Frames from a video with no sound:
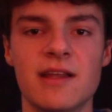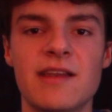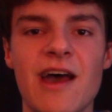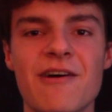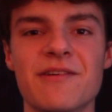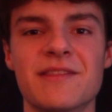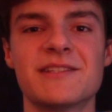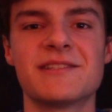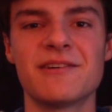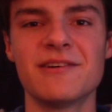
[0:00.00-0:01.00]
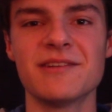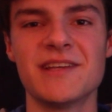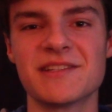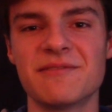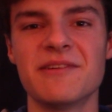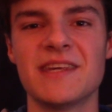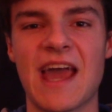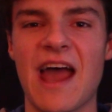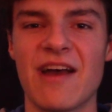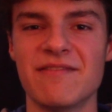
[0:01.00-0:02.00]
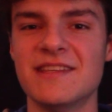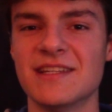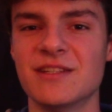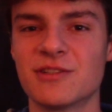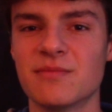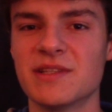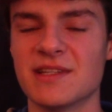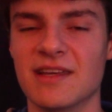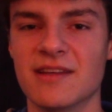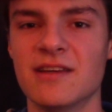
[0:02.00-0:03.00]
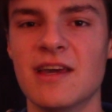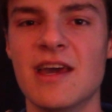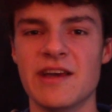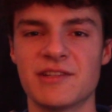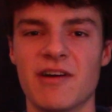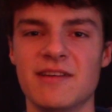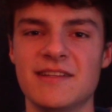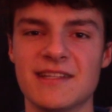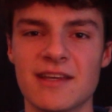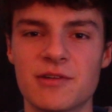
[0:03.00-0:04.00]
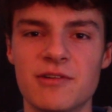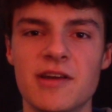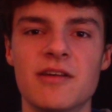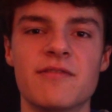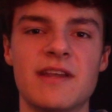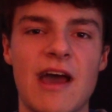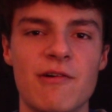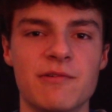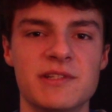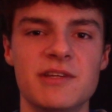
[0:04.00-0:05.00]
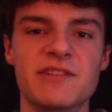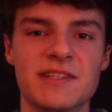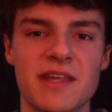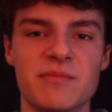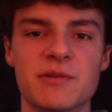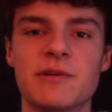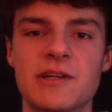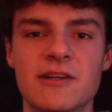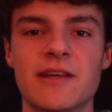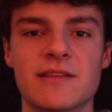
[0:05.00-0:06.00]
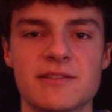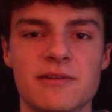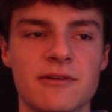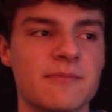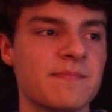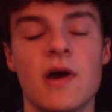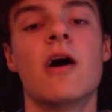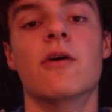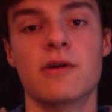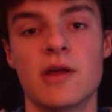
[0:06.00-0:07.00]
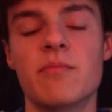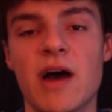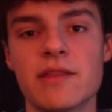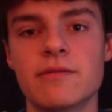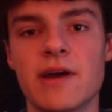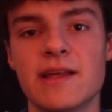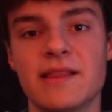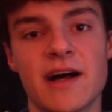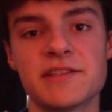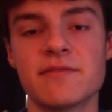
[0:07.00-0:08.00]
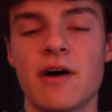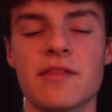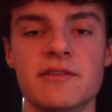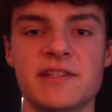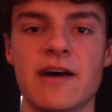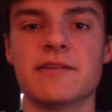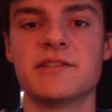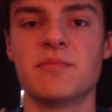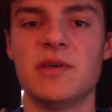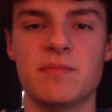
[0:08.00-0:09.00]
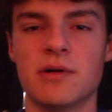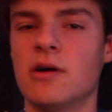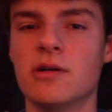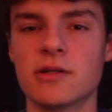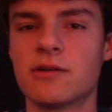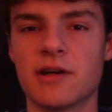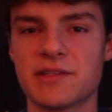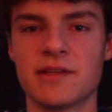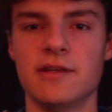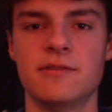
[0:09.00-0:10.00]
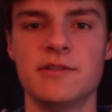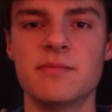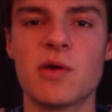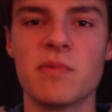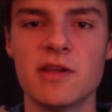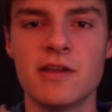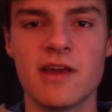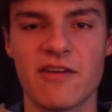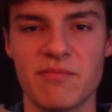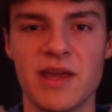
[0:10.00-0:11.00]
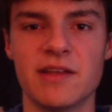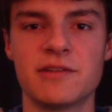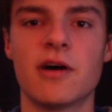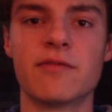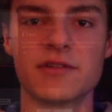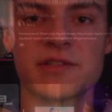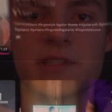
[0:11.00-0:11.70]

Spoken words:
Now, the song doesn't really have these instruments in it, so I needed to get creative in how I was using them to recreate the song. Oh, and by the way, lots of other talented people all across the YouTube community have made covers